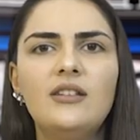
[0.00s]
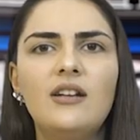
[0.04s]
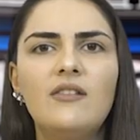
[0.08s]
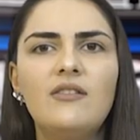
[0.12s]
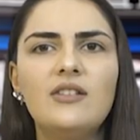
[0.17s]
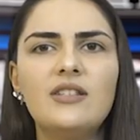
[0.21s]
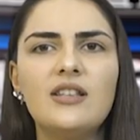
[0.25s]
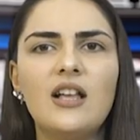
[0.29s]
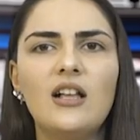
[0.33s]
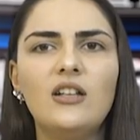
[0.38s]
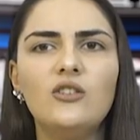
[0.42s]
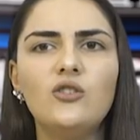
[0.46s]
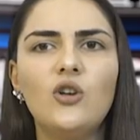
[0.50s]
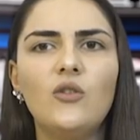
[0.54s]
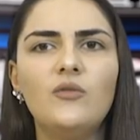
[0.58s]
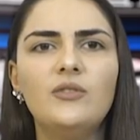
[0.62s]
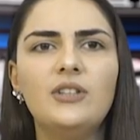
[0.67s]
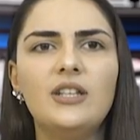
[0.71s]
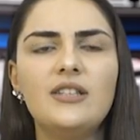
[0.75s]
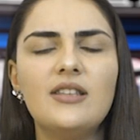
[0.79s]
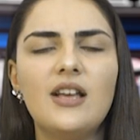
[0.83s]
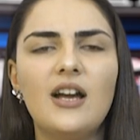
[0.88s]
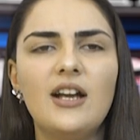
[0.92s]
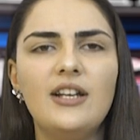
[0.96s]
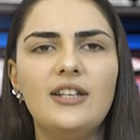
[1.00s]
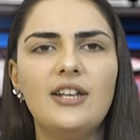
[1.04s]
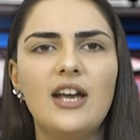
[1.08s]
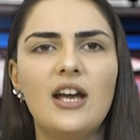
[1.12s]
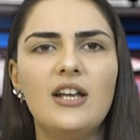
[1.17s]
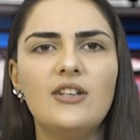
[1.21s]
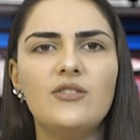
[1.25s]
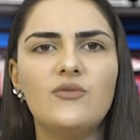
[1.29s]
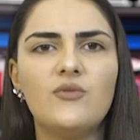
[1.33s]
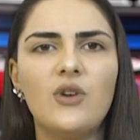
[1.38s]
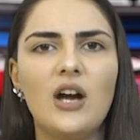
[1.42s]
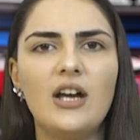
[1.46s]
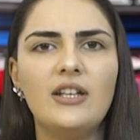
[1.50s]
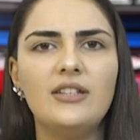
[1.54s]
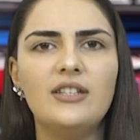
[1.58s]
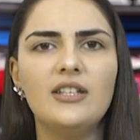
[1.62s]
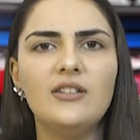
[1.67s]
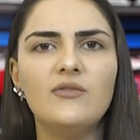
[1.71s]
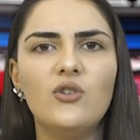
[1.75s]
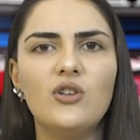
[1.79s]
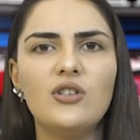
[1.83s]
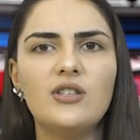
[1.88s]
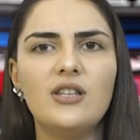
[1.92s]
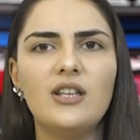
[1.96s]
The result of this idea and
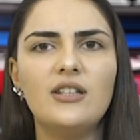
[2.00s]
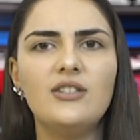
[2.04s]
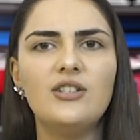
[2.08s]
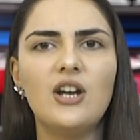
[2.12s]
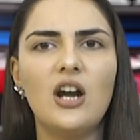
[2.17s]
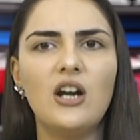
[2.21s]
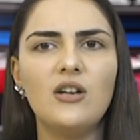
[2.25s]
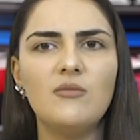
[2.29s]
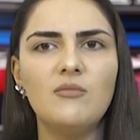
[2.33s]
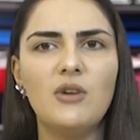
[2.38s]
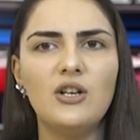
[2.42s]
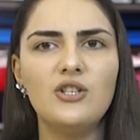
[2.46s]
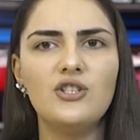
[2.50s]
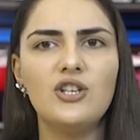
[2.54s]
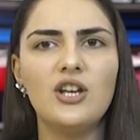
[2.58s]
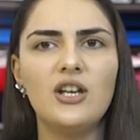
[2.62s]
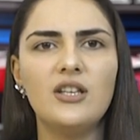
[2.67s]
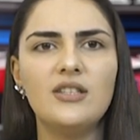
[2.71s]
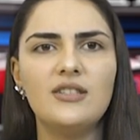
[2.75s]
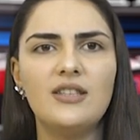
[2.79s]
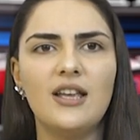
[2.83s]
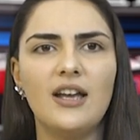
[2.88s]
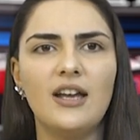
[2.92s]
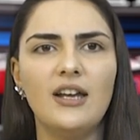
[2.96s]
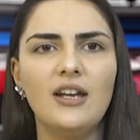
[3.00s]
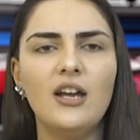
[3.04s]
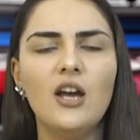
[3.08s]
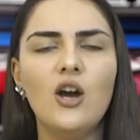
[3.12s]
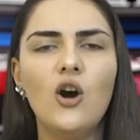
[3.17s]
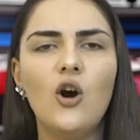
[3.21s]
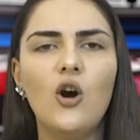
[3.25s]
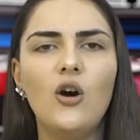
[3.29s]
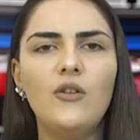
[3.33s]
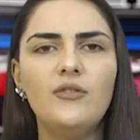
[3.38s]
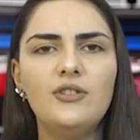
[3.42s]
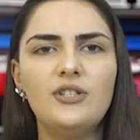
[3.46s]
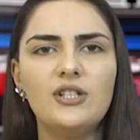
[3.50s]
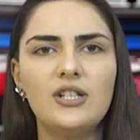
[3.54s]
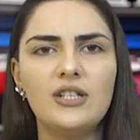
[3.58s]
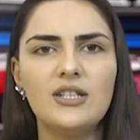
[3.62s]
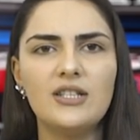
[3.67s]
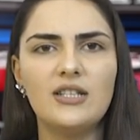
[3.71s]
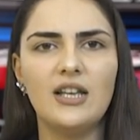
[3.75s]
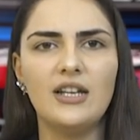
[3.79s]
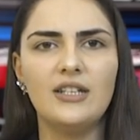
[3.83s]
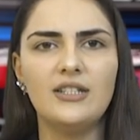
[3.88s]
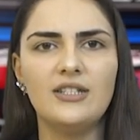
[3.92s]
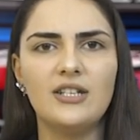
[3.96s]
writing was the Turkmenchay's Day of
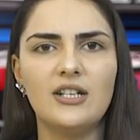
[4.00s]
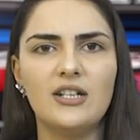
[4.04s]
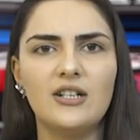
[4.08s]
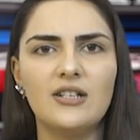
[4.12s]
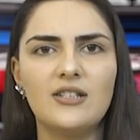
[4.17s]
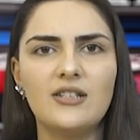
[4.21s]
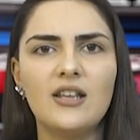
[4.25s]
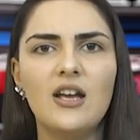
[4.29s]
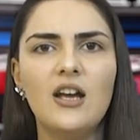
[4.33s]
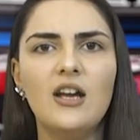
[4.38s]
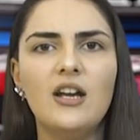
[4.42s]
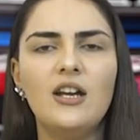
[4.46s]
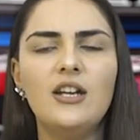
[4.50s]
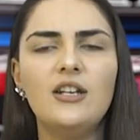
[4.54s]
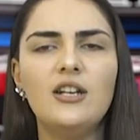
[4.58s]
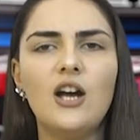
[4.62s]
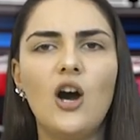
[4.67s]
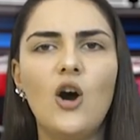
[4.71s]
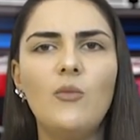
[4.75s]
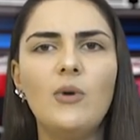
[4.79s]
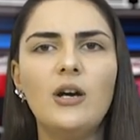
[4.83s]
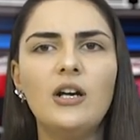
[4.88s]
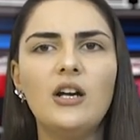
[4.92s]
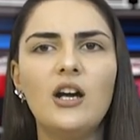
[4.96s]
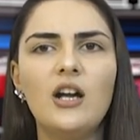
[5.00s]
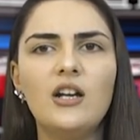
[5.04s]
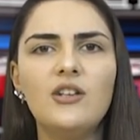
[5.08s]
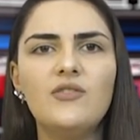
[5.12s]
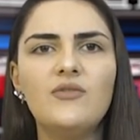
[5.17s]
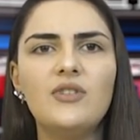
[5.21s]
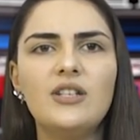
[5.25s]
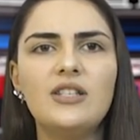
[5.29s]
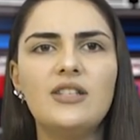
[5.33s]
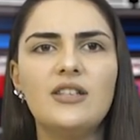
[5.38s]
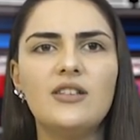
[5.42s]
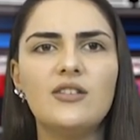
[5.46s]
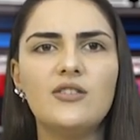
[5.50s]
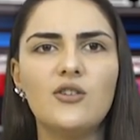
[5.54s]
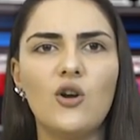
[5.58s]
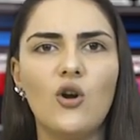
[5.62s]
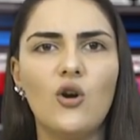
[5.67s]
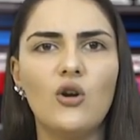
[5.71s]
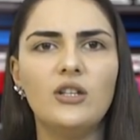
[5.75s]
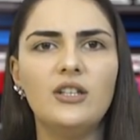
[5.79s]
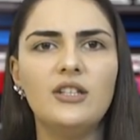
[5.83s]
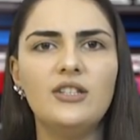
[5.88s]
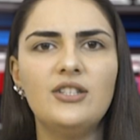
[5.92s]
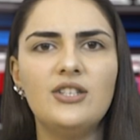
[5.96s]
Translators. In our country since
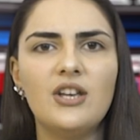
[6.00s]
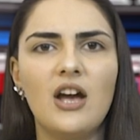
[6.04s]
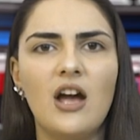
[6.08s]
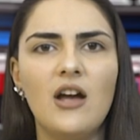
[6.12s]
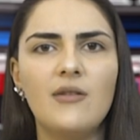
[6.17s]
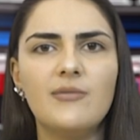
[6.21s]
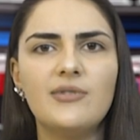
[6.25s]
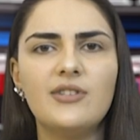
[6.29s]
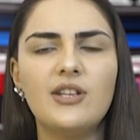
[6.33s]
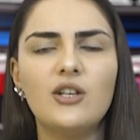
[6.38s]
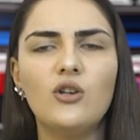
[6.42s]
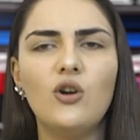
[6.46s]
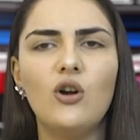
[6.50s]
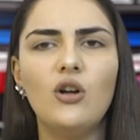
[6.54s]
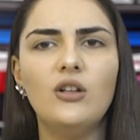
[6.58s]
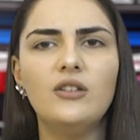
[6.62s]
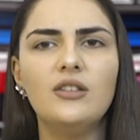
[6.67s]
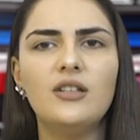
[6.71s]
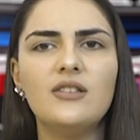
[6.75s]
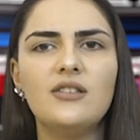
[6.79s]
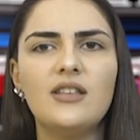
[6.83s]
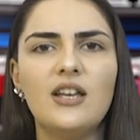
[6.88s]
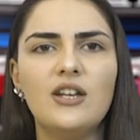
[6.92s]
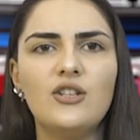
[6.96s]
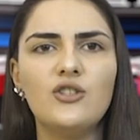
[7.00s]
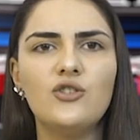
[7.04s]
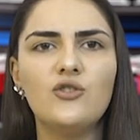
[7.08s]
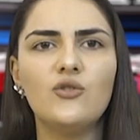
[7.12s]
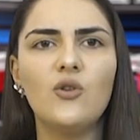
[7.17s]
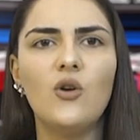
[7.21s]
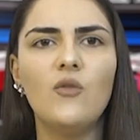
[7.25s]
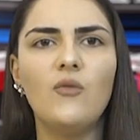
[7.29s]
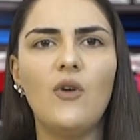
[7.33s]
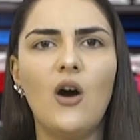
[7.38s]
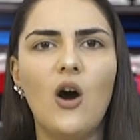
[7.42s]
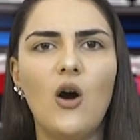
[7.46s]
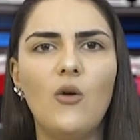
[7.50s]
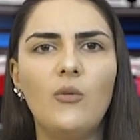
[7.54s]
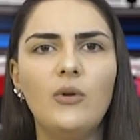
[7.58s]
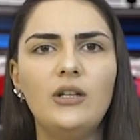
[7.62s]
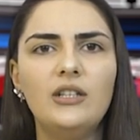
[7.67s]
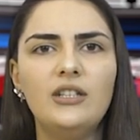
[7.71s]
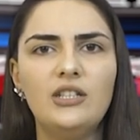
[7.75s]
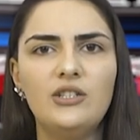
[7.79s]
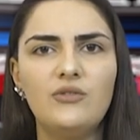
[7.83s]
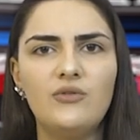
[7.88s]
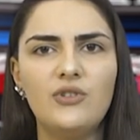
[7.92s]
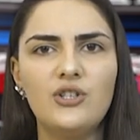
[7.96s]
early times, the golden century of our
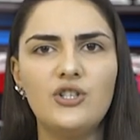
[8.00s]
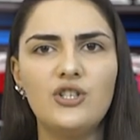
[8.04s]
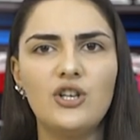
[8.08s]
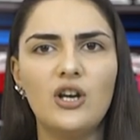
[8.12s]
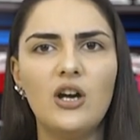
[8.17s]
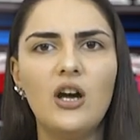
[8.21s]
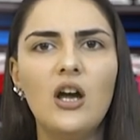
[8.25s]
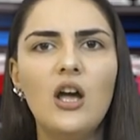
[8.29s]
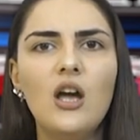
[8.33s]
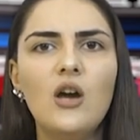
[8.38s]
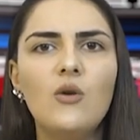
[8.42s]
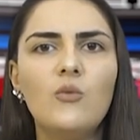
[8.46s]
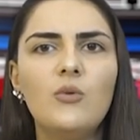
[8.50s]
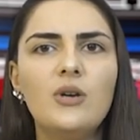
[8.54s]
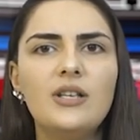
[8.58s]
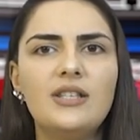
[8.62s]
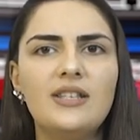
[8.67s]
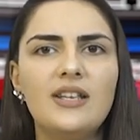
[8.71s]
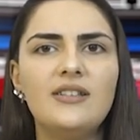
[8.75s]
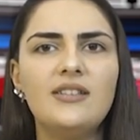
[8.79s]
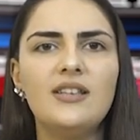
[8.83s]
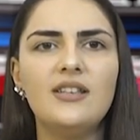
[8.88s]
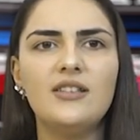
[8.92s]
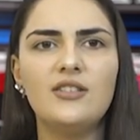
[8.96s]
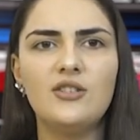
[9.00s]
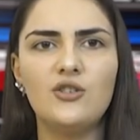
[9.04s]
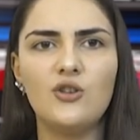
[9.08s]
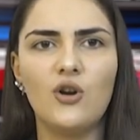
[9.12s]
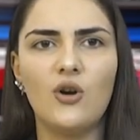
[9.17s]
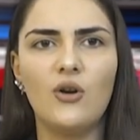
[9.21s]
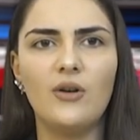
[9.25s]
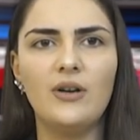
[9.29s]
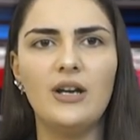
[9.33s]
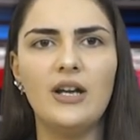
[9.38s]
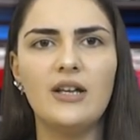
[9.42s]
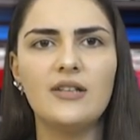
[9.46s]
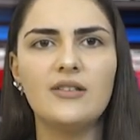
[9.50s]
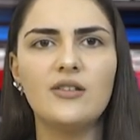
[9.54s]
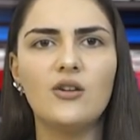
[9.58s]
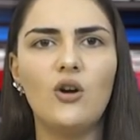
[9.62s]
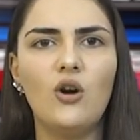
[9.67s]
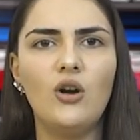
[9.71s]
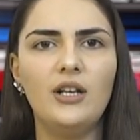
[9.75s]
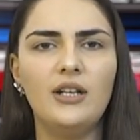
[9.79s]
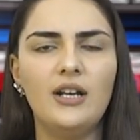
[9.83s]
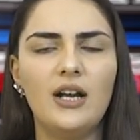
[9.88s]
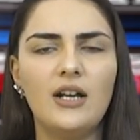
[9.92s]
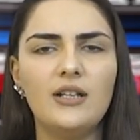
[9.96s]
literature with its historians,
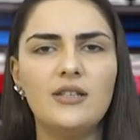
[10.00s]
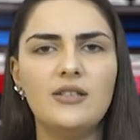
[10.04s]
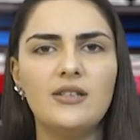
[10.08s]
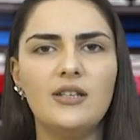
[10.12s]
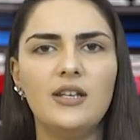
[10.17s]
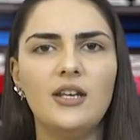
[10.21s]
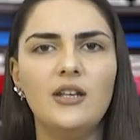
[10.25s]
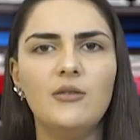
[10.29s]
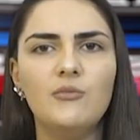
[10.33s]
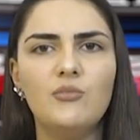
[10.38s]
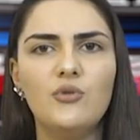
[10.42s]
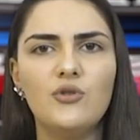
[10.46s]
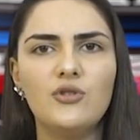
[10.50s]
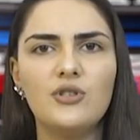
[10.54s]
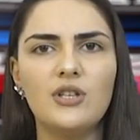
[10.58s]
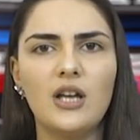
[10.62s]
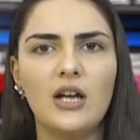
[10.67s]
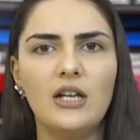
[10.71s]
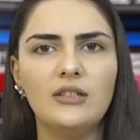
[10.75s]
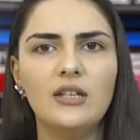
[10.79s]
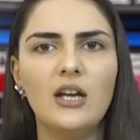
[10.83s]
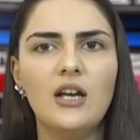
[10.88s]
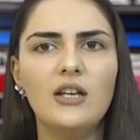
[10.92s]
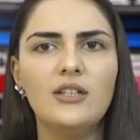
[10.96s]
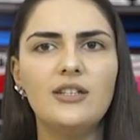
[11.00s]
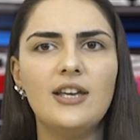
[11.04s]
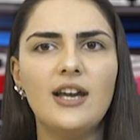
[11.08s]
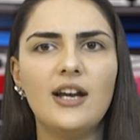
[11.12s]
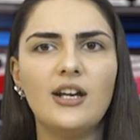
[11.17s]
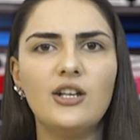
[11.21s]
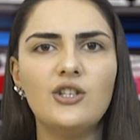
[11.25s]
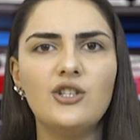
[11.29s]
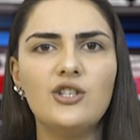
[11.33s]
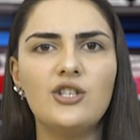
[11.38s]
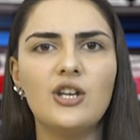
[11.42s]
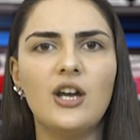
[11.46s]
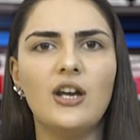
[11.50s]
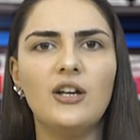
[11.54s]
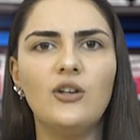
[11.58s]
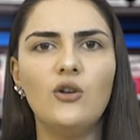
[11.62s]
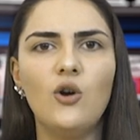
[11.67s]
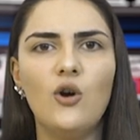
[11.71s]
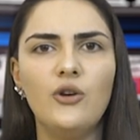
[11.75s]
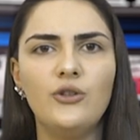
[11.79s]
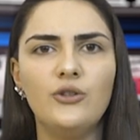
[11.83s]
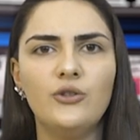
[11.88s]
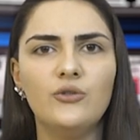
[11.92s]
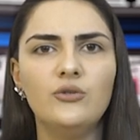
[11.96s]
Horenati, Buzant, Yerishe,
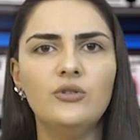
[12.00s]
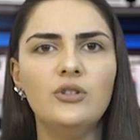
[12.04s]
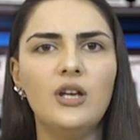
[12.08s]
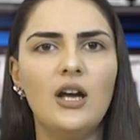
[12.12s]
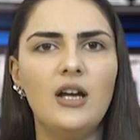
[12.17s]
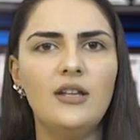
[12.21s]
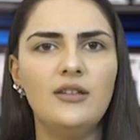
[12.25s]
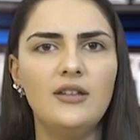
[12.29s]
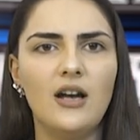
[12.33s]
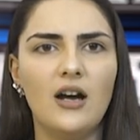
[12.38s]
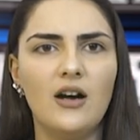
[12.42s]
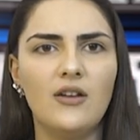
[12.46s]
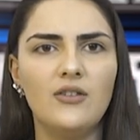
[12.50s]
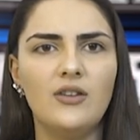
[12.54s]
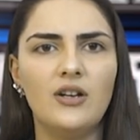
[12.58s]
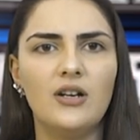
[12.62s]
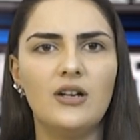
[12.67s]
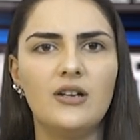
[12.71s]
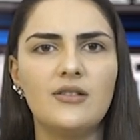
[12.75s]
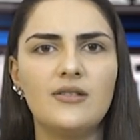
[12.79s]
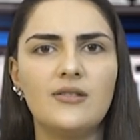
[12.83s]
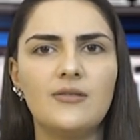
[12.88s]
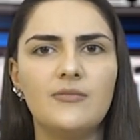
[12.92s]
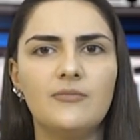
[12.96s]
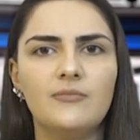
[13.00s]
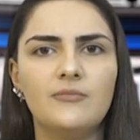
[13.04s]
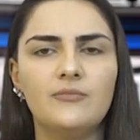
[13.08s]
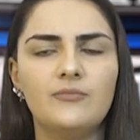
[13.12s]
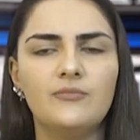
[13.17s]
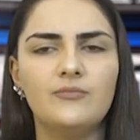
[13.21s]
Koryun, and others.